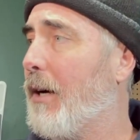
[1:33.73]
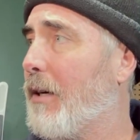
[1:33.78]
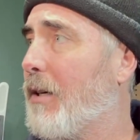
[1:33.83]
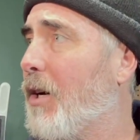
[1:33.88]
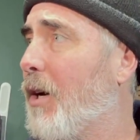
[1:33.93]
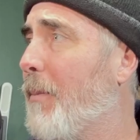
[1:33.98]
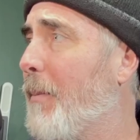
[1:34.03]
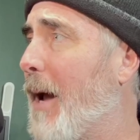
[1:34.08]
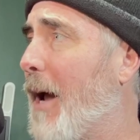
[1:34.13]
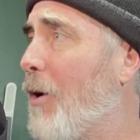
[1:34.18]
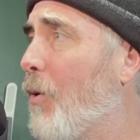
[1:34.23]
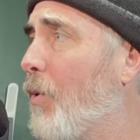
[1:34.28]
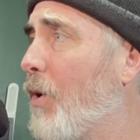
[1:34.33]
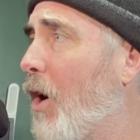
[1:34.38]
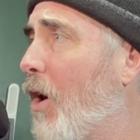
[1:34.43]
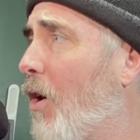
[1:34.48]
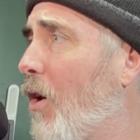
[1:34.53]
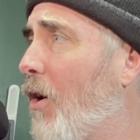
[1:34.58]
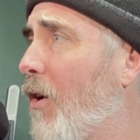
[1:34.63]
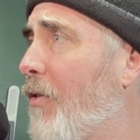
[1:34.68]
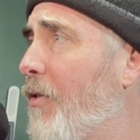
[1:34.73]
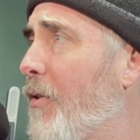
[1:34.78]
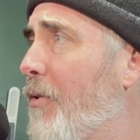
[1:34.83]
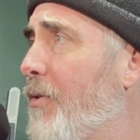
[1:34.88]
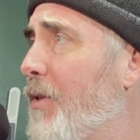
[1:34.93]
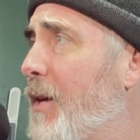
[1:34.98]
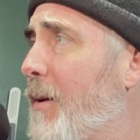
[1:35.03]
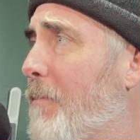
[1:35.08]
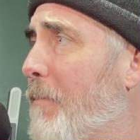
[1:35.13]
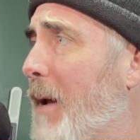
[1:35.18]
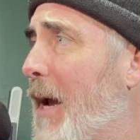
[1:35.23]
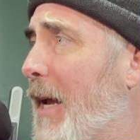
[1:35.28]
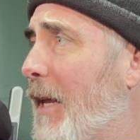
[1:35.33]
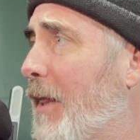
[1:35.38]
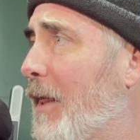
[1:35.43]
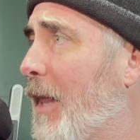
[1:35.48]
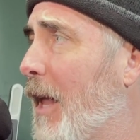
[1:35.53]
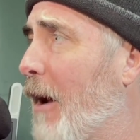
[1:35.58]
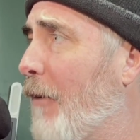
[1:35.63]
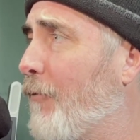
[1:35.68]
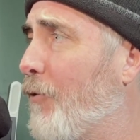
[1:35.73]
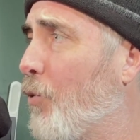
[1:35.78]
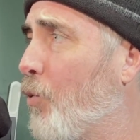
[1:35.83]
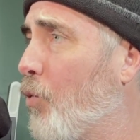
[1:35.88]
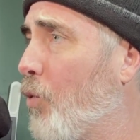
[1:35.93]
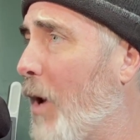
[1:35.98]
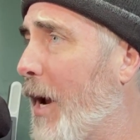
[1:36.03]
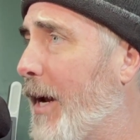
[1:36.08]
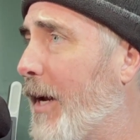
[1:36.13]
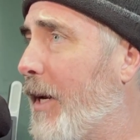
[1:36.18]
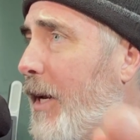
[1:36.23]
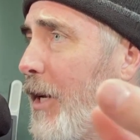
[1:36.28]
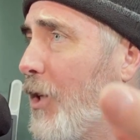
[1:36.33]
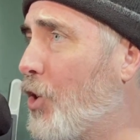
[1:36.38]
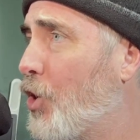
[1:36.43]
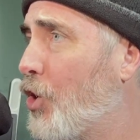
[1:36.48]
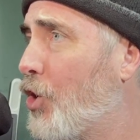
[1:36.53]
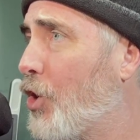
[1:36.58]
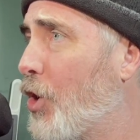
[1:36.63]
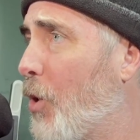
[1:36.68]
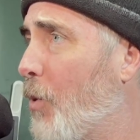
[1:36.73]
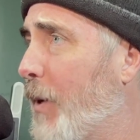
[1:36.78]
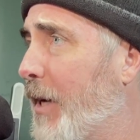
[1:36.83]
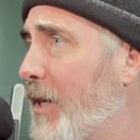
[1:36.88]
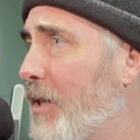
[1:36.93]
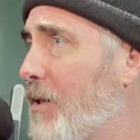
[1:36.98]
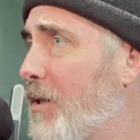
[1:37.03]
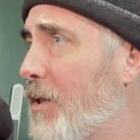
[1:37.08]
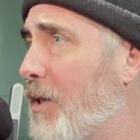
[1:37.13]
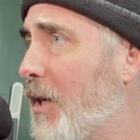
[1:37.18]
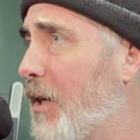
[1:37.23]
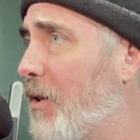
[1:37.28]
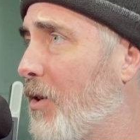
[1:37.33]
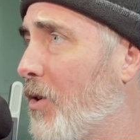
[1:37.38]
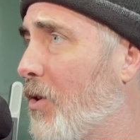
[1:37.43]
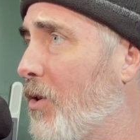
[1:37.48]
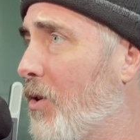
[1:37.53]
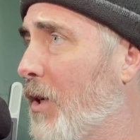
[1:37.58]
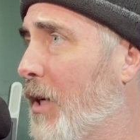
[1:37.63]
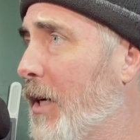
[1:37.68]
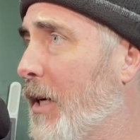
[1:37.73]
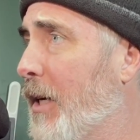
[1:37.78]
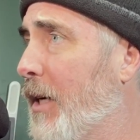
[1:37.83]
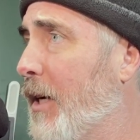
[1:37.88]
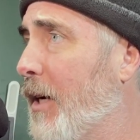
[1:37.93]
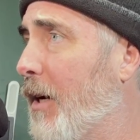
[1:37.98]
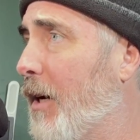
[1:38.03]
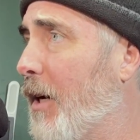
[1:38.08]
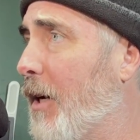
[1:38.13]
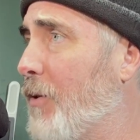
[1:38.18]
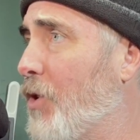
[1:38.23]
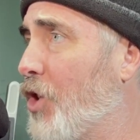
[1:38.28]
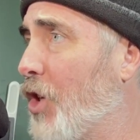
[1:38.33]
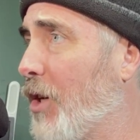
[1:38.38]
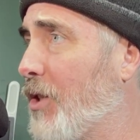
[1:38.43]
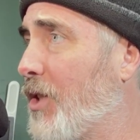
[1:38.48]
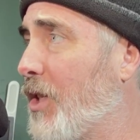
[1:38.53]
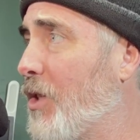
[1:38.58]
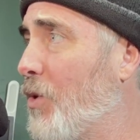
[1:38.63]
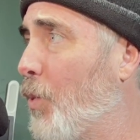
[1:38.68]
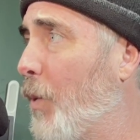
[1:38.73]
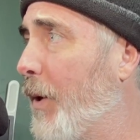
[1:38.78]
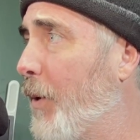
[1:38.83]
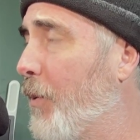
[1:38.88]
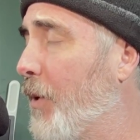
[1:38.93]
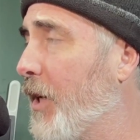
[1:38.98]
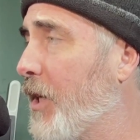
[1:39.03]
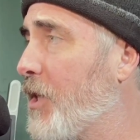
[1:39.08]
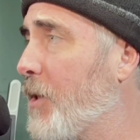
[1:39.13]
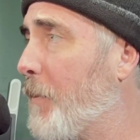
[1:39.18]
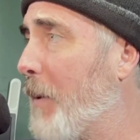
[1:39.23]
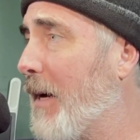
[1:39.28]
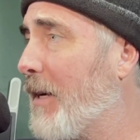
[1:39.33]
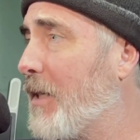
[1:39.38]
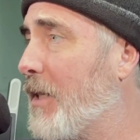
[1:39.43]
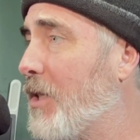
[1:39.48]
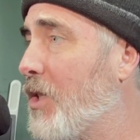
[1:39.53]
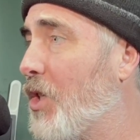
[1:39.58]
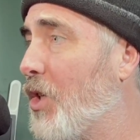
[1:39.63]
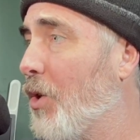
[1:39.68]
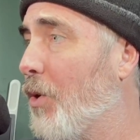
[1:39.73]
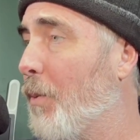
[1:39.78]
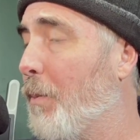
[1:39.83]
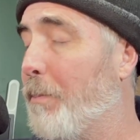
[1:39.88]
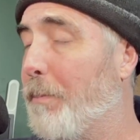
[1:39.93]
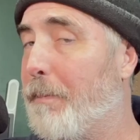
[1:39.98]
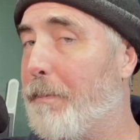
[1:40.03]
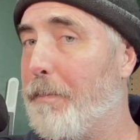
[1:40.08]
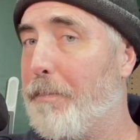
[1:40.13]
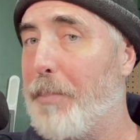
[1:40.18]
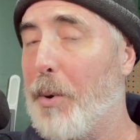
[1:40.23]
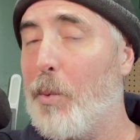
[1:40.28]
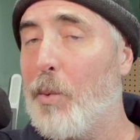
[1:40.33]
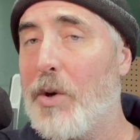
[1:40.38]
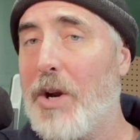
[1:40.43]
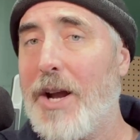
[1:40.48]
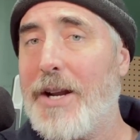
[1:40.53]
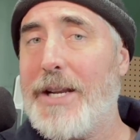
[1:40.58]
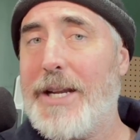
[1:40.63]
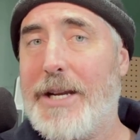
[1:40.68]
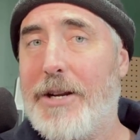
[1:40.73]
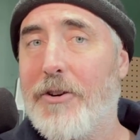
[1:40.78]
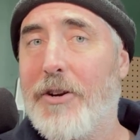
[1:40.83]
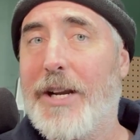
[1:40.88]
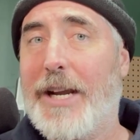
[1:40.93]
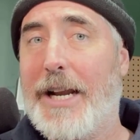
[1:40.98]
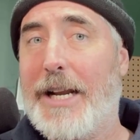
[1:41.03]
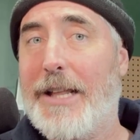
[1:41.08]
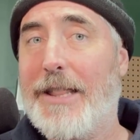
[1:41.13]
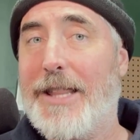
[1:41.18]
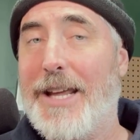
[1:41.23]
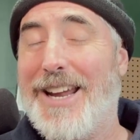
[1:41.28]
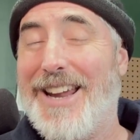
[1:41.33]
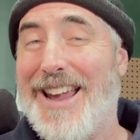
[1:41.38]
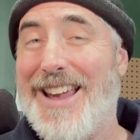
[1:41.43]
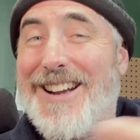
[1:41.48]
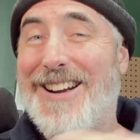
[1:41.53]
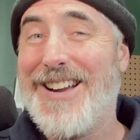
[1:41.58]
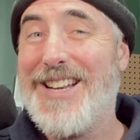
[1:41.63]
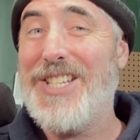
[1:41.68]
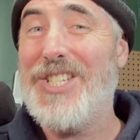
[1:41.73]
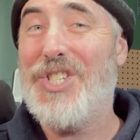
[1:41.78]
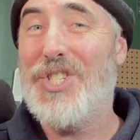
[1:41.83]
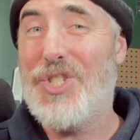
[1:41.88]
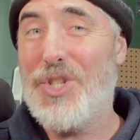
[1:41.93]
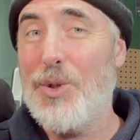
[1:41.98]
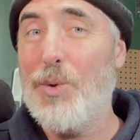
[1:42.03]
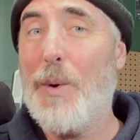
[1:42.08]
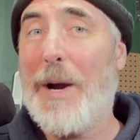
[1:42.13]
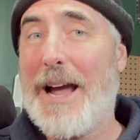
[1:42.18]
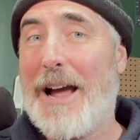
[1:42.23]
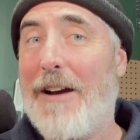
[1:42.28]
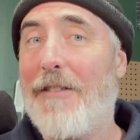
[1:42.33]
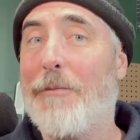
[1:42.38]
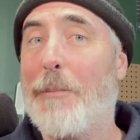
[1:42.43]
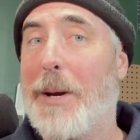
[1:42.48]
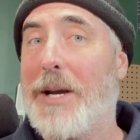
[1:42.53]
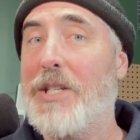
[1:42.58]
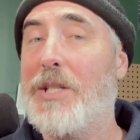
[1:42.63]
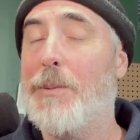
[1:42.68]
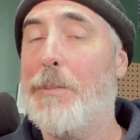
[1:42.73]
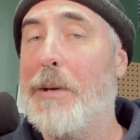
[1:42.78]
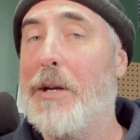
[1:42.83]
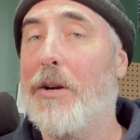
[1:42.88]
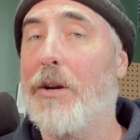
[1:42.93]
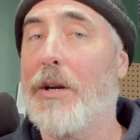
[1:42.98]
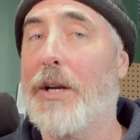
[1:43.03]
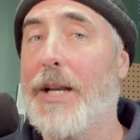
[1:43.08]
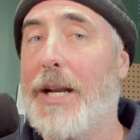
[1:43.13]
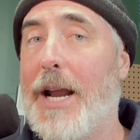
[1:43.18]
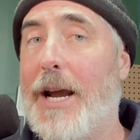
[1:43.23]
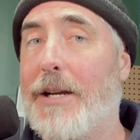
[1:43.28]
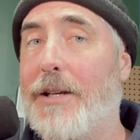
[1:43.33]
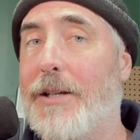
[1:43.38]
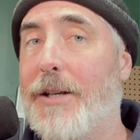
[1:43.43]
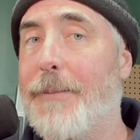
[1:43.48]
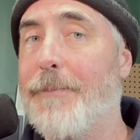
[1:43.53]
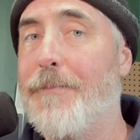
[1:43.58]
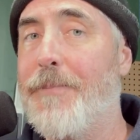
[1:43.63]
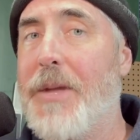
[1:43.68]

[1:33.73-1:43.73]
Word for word: come out on the main left, right. It's showing signal just as we would expect it to, but we're not hearing anything. And I do have my speaker connected.